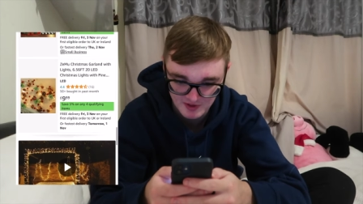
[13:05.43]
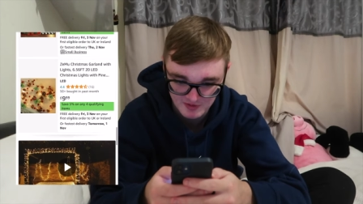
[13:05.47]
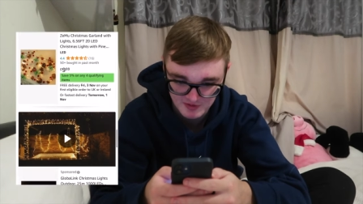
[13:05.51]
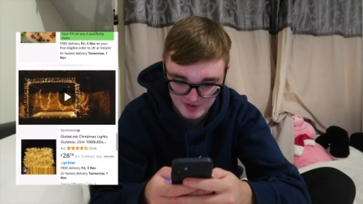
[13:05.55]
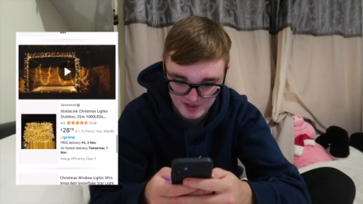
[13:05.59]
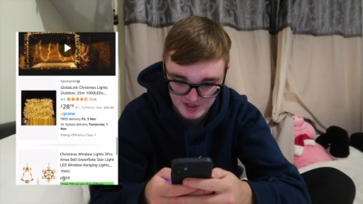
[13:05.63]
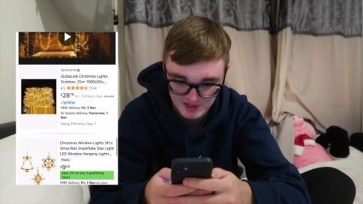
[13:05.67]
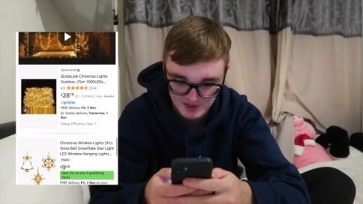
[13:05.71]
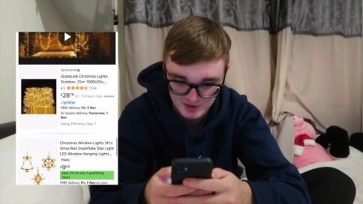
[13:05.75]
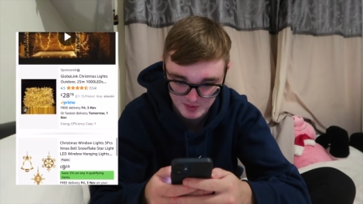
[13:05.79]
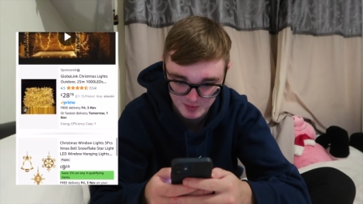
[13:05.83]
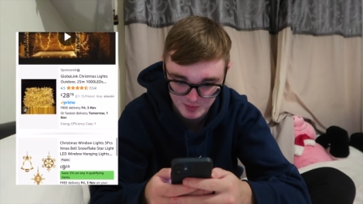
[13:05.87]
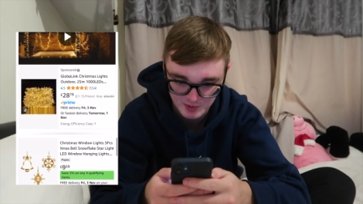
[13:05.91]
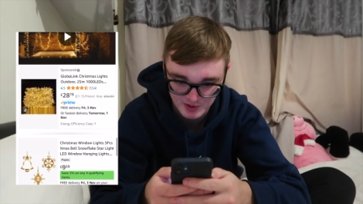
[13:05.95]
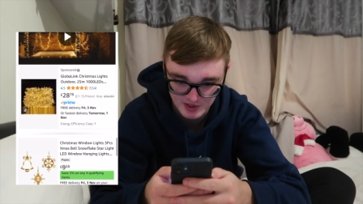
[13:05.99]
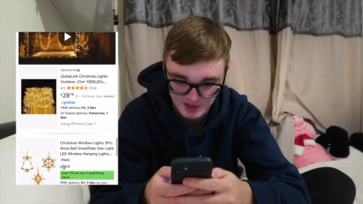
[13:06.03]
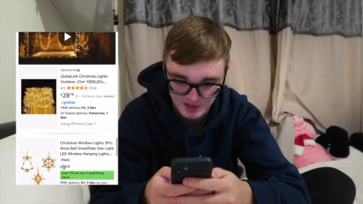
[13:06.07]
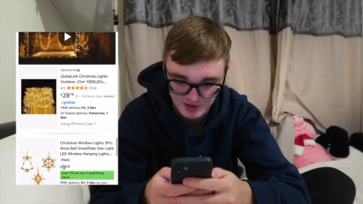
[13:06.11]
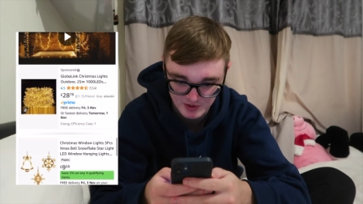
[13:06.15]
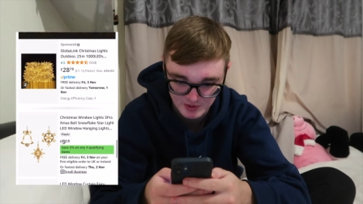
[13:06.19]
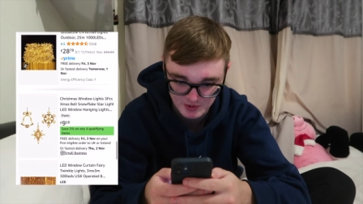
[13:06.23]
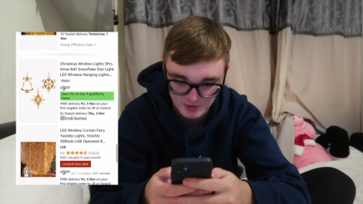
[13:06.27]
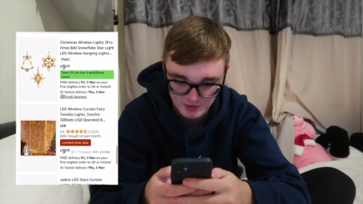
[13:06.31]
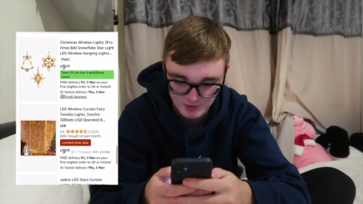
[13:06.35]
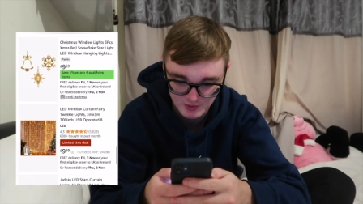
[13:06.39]
I think it's pretty
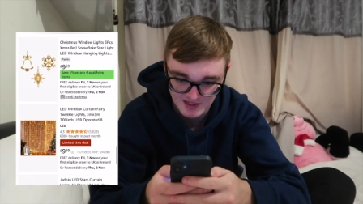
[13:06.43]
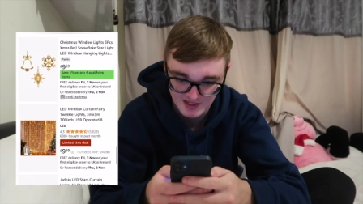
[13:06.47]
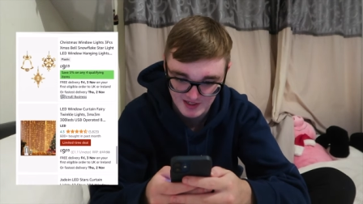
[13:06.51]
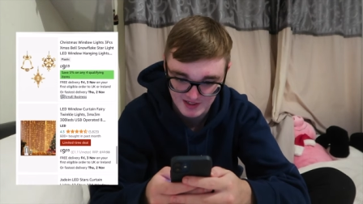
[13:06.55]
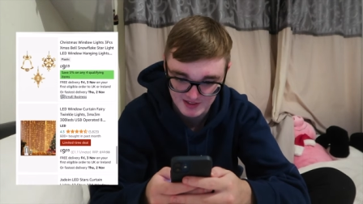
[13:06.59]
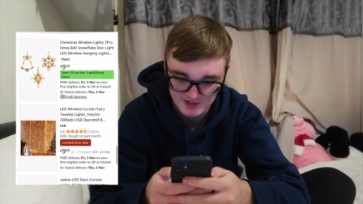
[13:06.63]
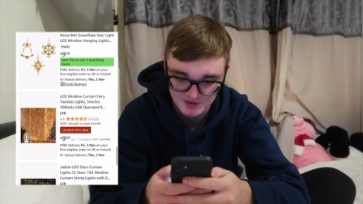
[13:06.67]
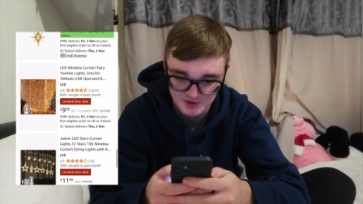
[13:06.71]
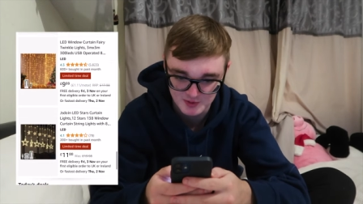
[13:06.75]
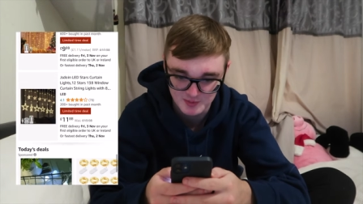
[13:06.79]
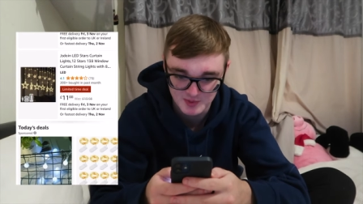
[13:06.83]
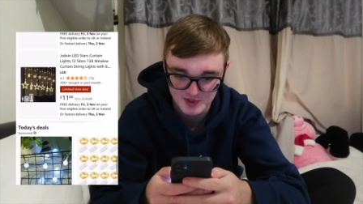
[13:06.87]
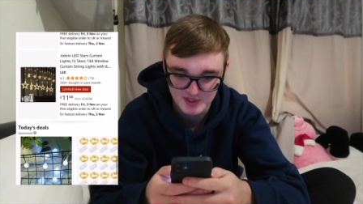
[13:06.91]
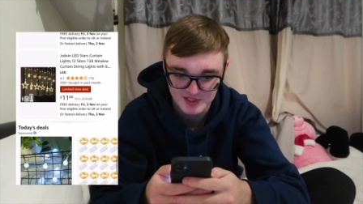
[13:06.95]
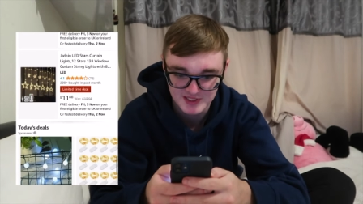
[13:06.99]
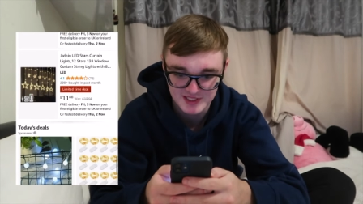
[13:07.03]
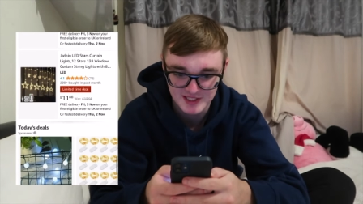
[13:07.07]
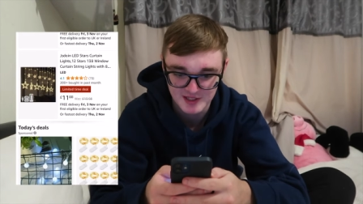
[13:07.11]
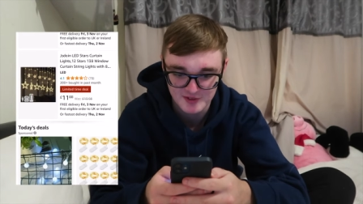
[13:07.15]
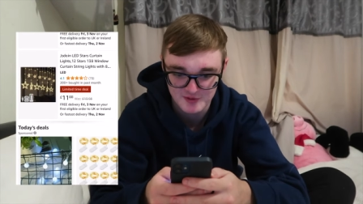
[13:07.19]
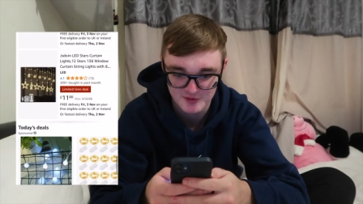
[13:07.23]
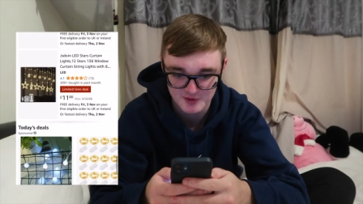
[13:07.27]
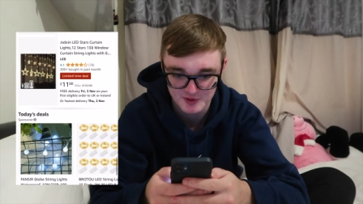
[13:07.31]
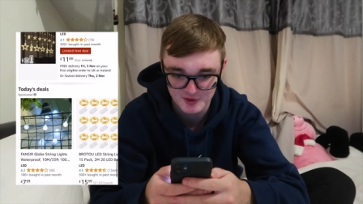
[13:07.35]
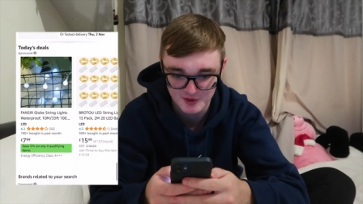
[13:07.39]
cool and it's something
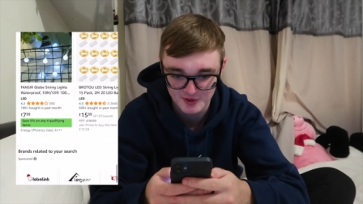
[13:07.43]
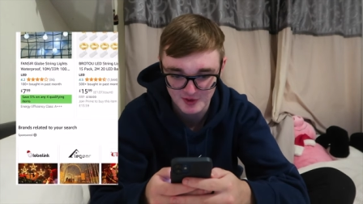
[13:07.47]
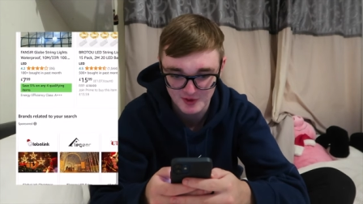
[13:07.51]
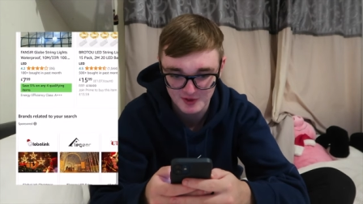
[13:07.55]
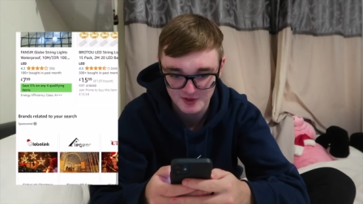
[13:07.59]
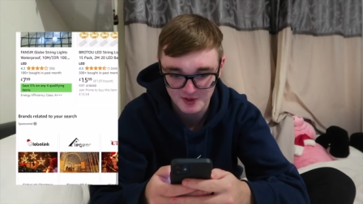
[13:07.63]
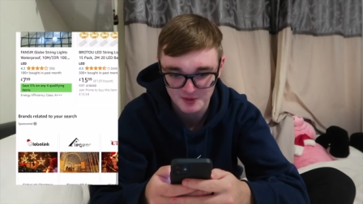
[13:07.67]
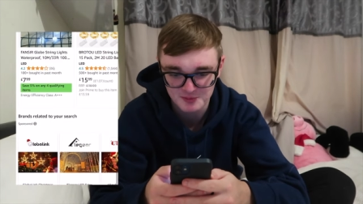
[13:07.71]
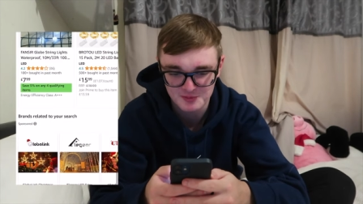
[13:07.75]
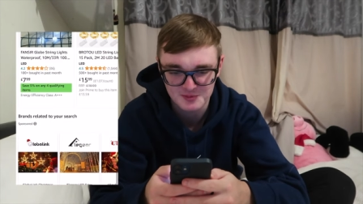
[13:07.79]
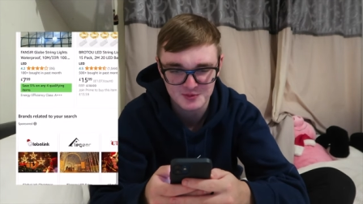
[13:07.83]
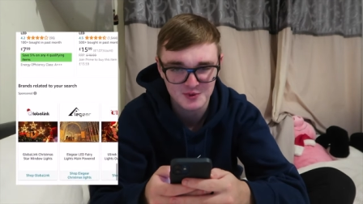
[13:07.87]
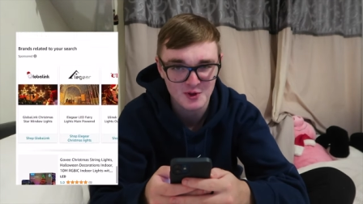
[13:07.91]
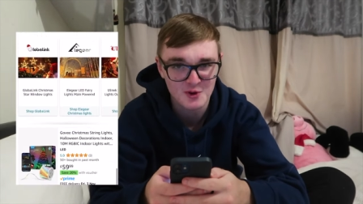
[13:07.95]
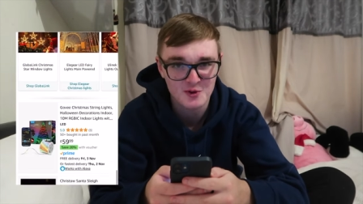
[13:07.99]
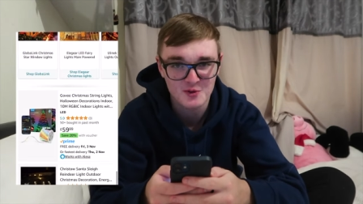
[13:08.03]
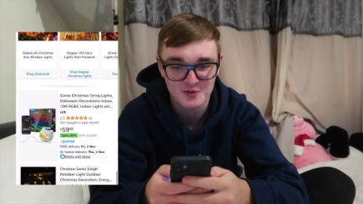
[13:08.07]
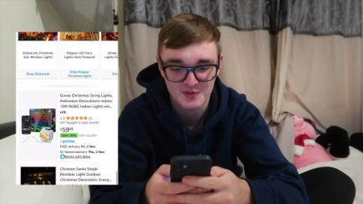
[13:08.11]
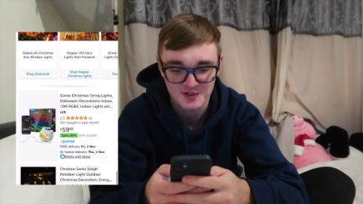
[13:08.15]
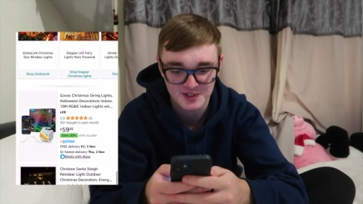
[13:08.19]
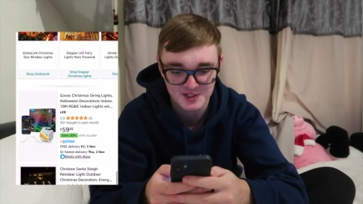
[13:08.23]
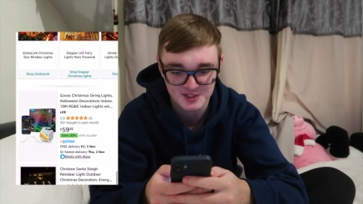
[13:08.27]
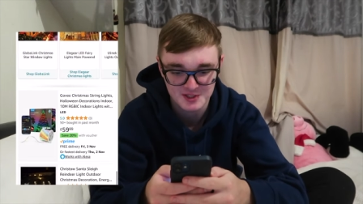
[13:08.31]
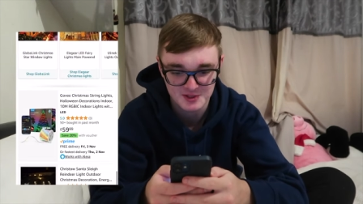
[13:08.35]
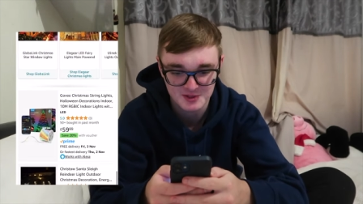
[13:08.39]
different. Like I don't
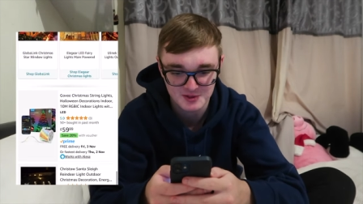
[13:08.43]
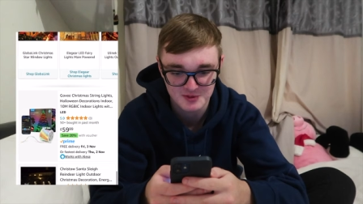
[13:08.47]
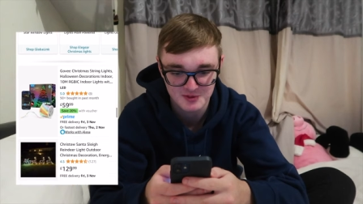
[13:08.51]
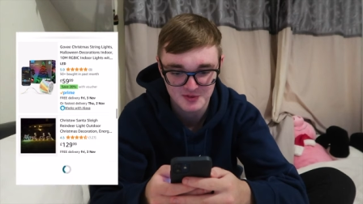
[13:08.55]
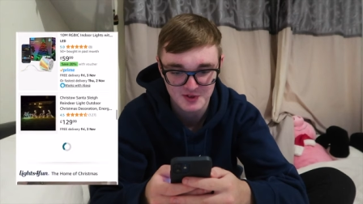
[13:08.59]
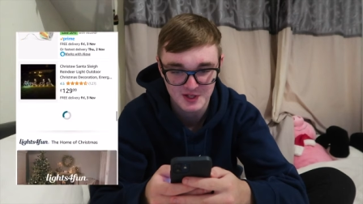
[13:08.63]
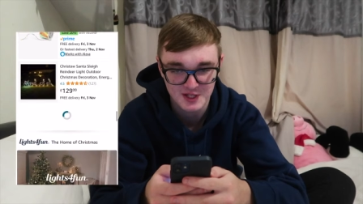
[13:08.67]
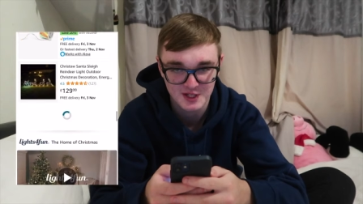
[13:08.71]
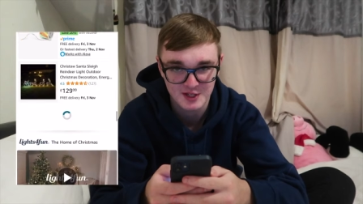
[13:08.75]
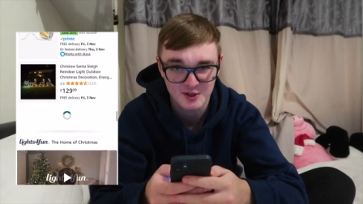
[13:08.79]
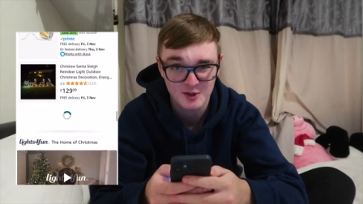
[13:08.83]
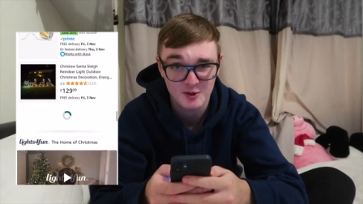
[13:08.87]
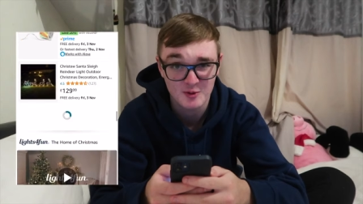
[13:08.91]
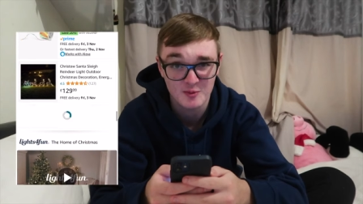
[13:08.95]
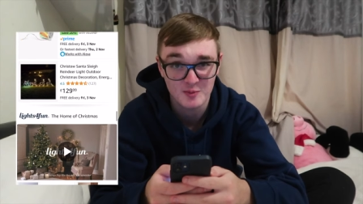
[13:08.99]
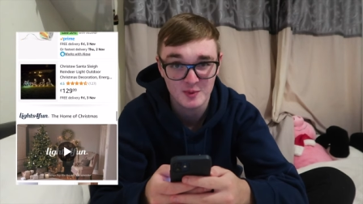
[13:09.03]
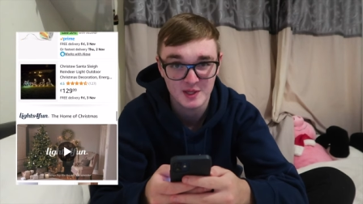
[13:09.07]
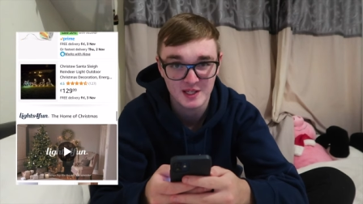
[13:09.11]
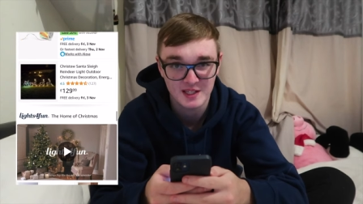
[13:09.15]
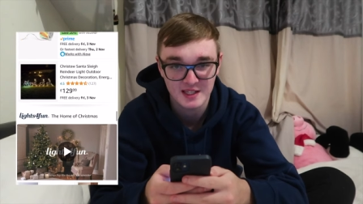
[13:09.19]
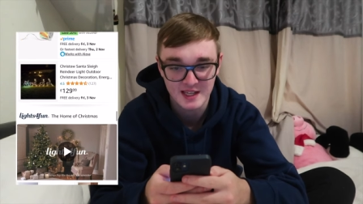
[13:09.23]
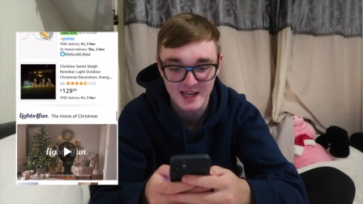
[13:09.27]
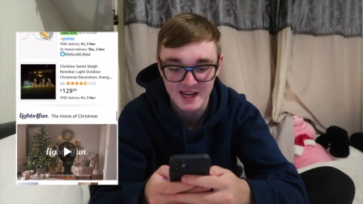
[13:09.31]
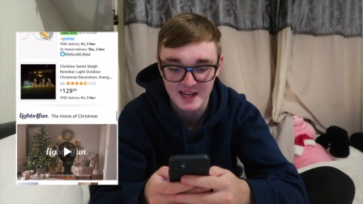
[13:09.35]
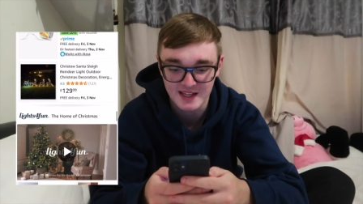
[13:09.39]
think you'd think of
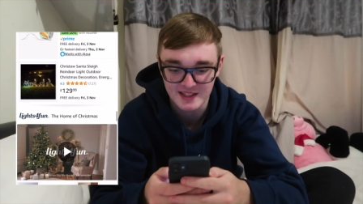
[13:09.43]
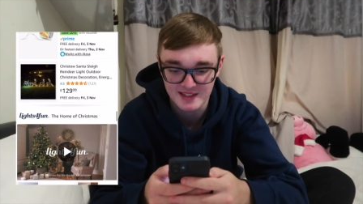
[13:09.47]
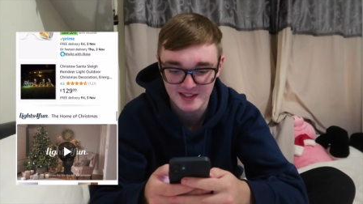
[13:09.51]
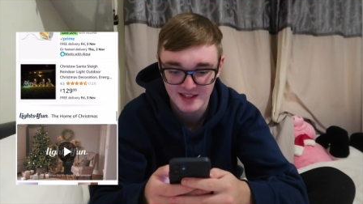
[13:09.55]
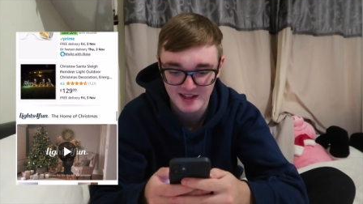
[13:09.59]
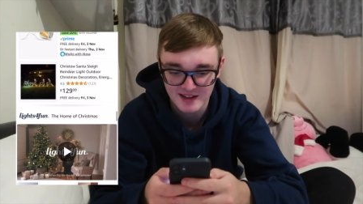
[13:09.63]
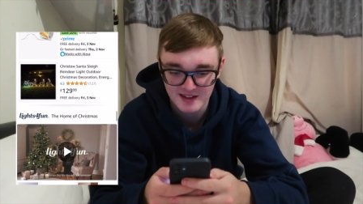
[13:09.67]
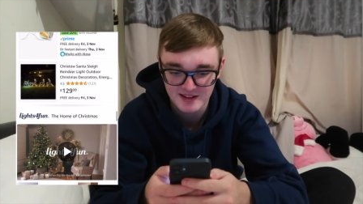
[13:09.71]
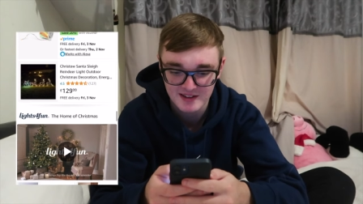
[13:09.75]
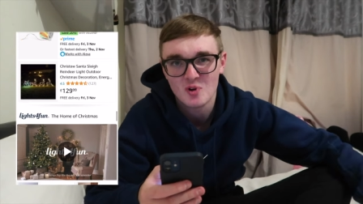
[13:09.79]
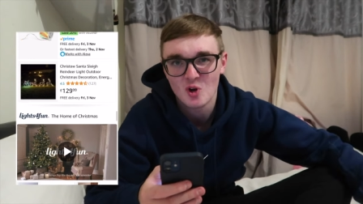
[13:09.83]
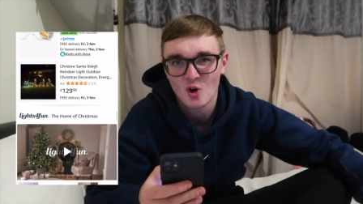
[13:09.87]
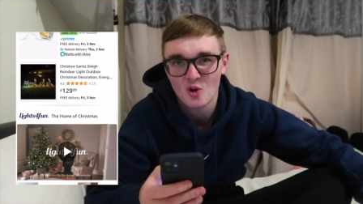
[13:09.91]
me getting that.